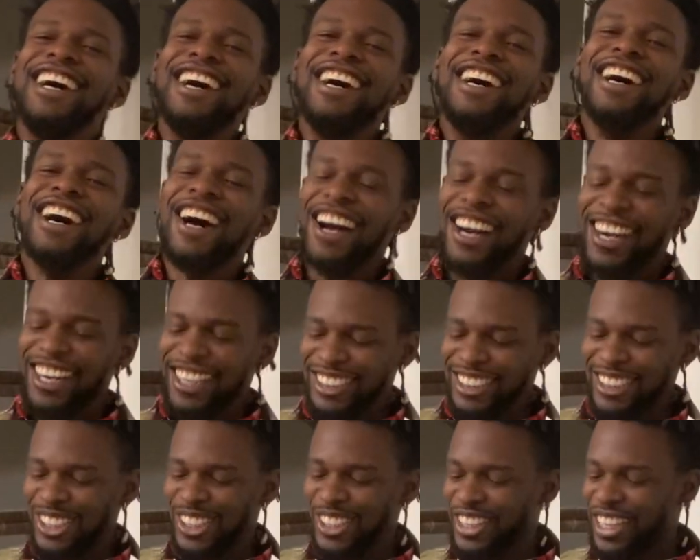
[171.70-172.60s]
All right,
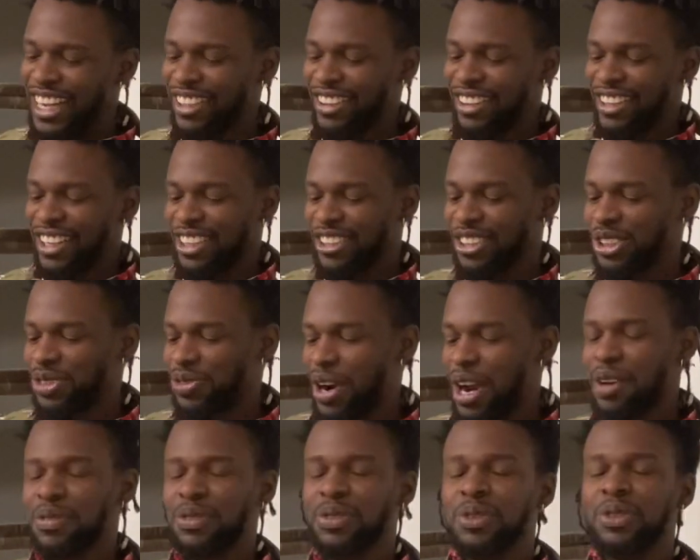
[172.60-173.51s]
so yeah, I thought this
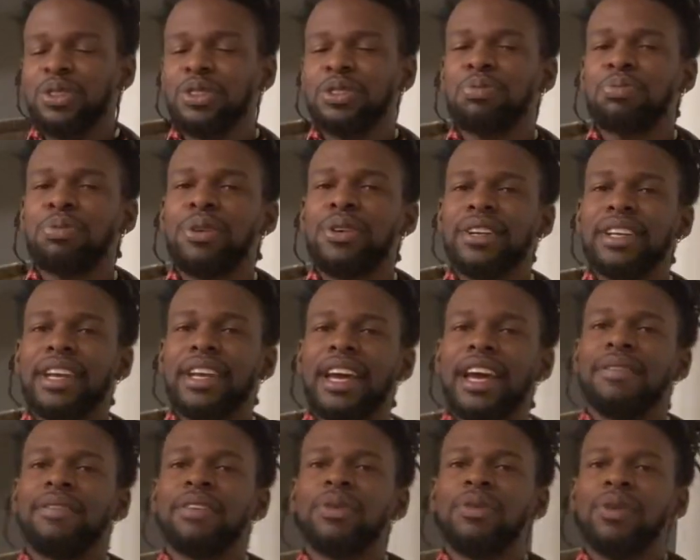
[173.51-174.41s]
rifle was pretty
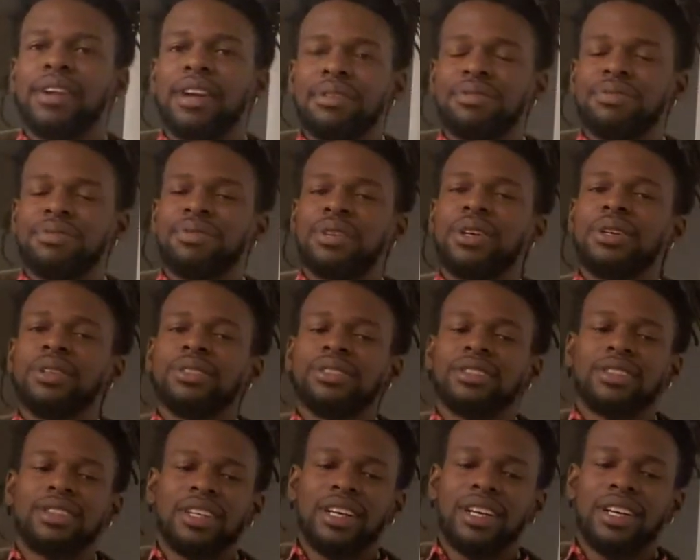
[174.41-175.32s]
heavy when I first
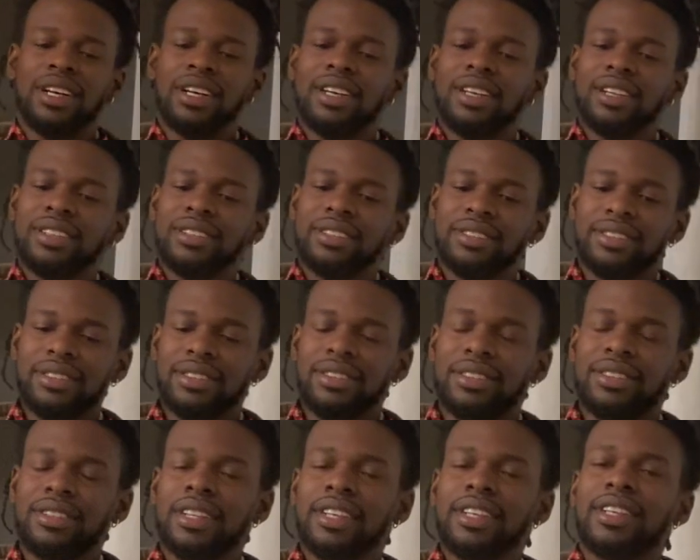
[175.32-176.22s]

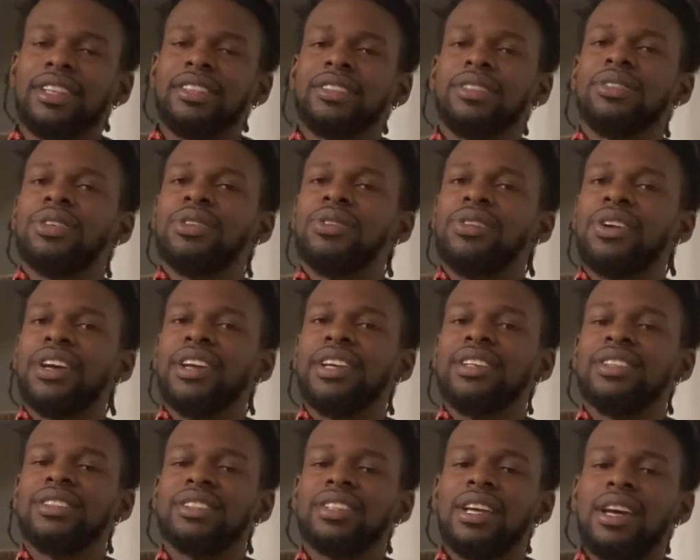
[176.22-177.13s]
took it to the
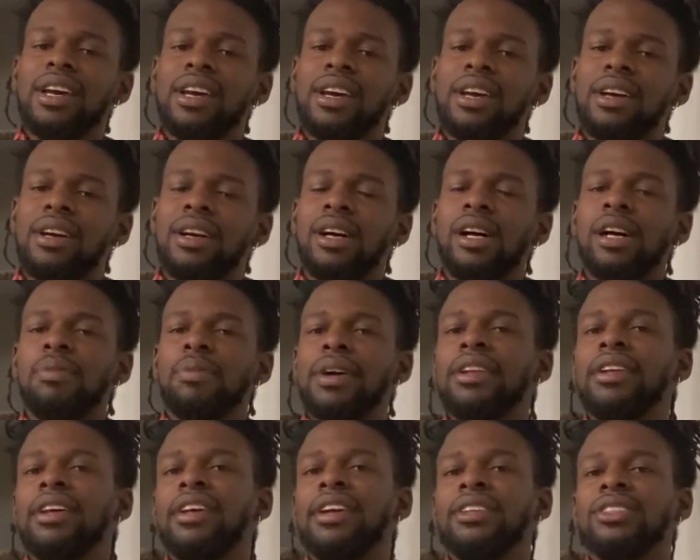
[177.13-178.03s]
range.
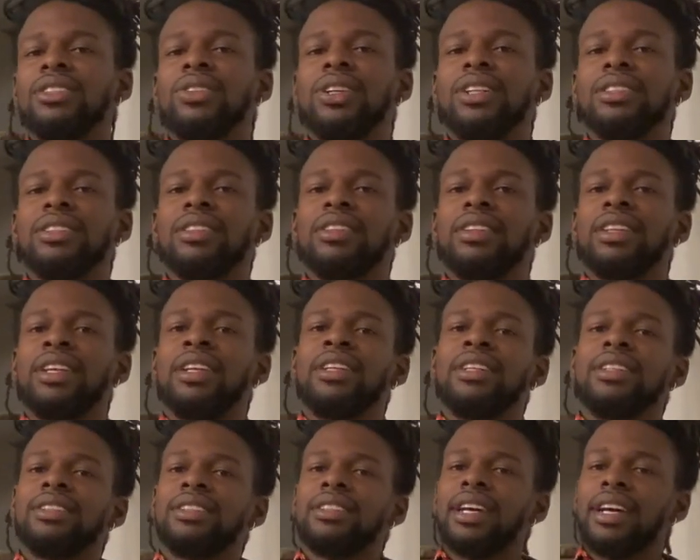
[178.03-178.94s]
And the interesting
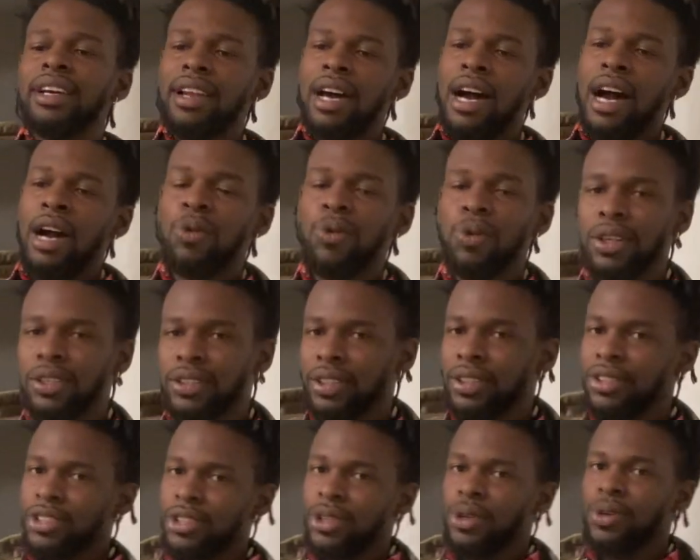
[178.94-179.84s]
thing is that I
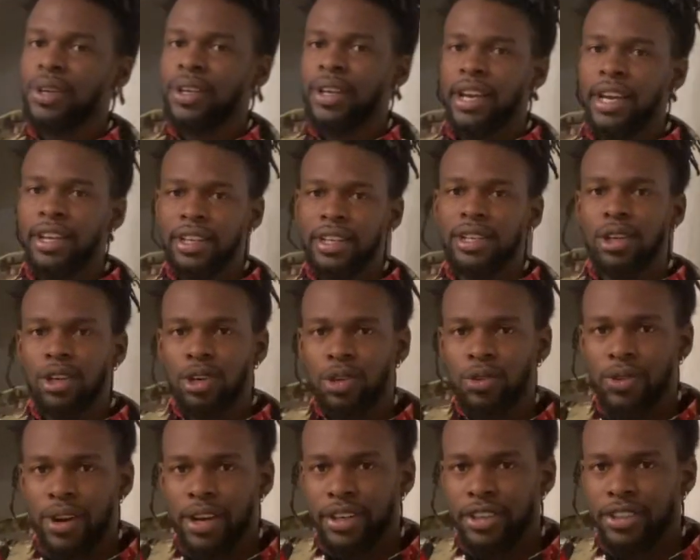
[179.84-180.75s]
wasn't doing any low
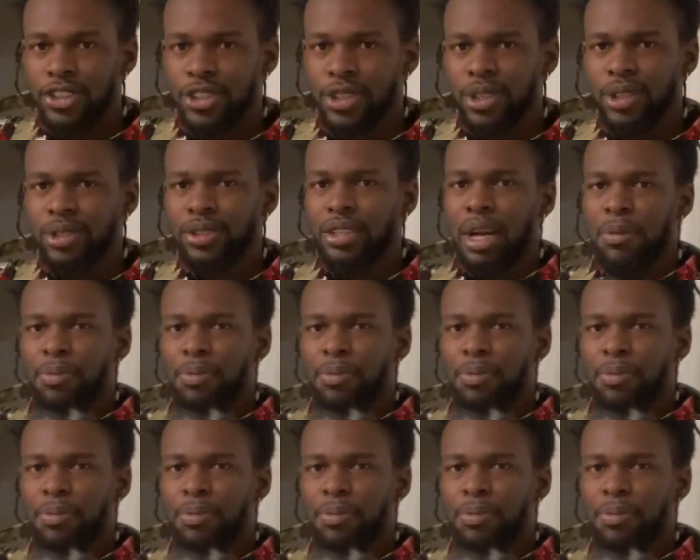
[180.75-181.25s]
ready drills. I